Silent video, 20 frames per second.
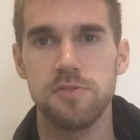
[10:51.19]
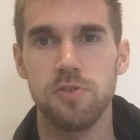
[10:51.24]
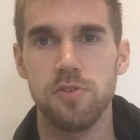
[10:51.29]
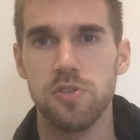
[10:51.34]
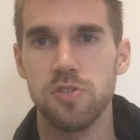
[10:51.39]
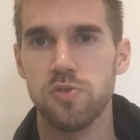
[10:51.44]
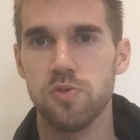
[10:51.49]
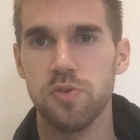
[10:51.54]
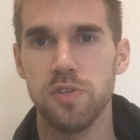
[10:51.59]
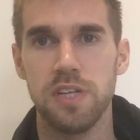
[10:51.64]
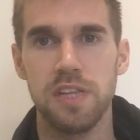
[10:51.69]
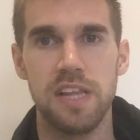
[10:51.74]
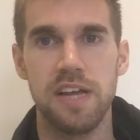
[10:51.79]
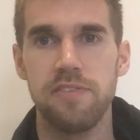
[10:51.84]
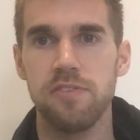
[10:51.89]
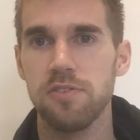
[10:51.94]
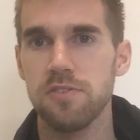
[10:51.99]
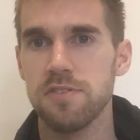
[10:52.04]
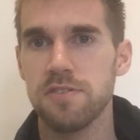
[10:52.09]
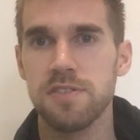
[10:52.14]
So there's really
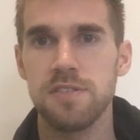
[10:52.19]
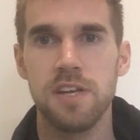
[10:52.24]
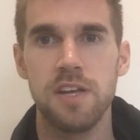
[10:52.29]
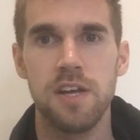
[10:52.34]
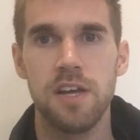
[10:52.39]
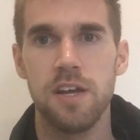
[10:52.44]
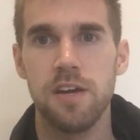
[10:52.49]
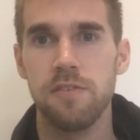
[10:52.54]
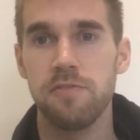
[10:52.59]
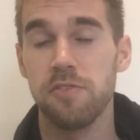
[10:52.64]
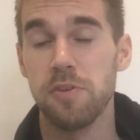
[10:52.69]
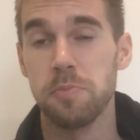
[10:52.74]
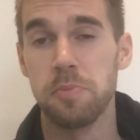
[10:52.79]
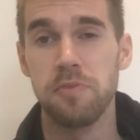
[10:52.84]
levels for